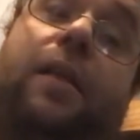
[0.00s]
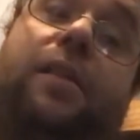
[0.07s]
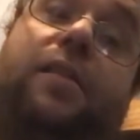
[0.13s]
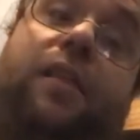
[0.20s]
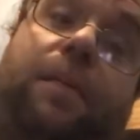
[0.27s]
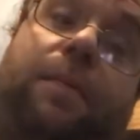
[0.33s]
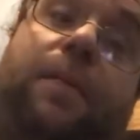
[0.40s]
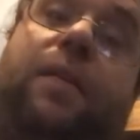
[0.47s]

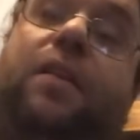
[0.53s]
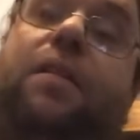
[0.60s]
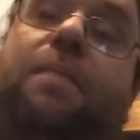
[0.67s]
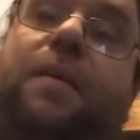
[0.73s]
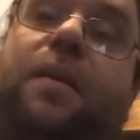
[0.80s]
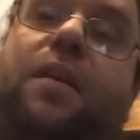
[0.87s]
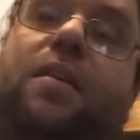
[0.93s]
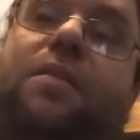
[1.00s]
Typically
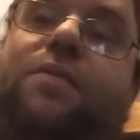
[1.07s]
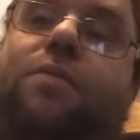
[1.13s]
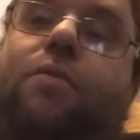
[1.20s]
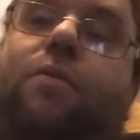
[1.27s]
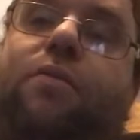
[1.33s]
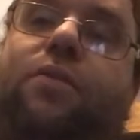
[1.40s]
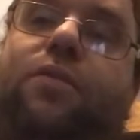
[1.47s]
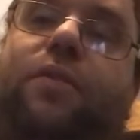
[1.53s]
speaking, if you're
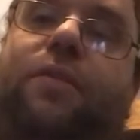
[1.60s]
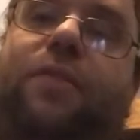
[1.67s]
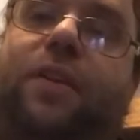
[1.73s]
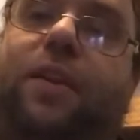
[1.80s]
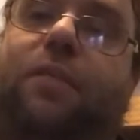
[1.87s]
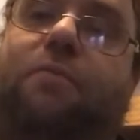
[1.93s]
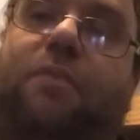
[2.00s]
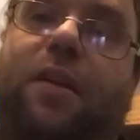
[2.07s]
resolving
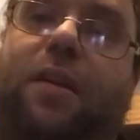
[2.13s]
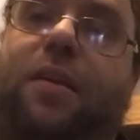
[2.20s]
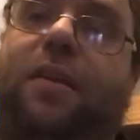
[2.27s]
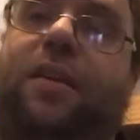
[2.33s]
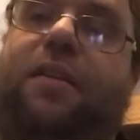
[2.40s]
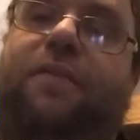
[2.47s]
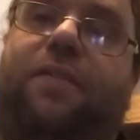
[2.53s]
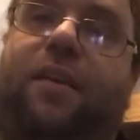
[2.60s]
a
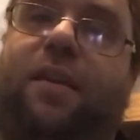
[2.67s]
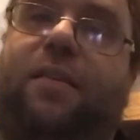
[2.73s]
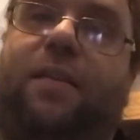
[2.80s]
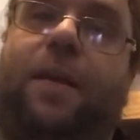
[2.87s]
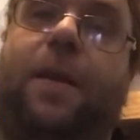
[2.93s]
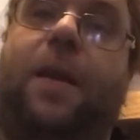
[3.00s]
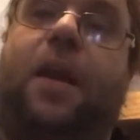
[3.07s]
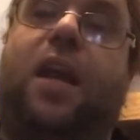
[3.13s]
Reckoning effect,
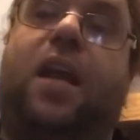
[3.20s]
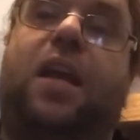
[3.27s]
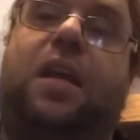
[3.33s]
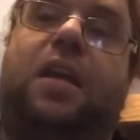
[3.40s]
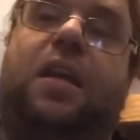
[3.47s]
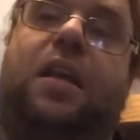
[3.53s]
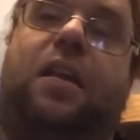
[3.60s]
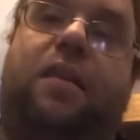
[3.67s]

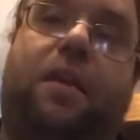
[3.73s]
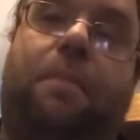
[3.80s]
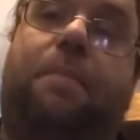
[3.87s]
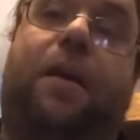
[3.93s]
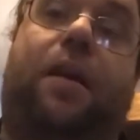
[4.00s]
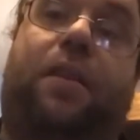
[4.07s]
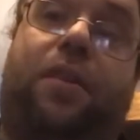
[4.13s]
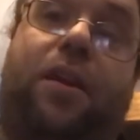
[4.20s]
it is a
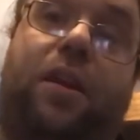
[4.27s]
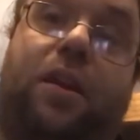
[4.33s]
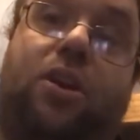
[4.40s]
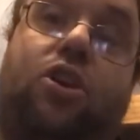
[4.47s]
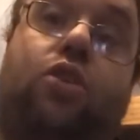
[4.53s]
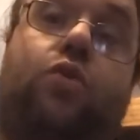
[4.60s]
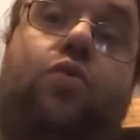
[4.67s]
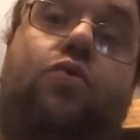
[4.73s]
bad thing.
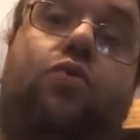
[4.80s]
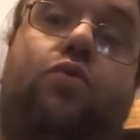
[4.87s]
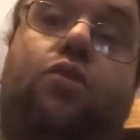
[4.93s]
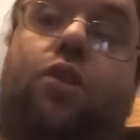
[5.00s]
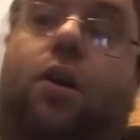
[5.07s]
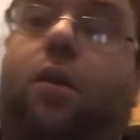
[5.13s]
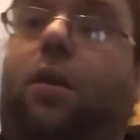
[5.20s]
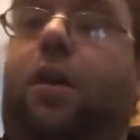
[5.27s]
You do
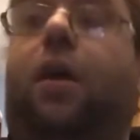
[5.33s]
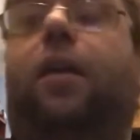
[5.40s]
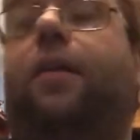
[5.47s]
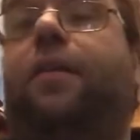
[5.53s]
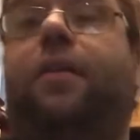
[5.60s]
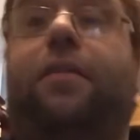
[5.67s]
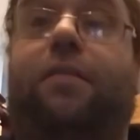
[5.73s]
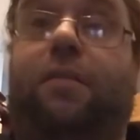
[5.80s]
not like
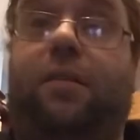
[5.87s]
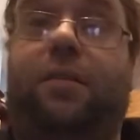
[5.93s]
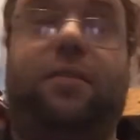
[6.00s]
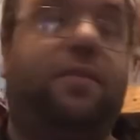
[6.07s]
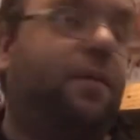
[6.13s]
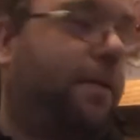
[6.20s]
these things.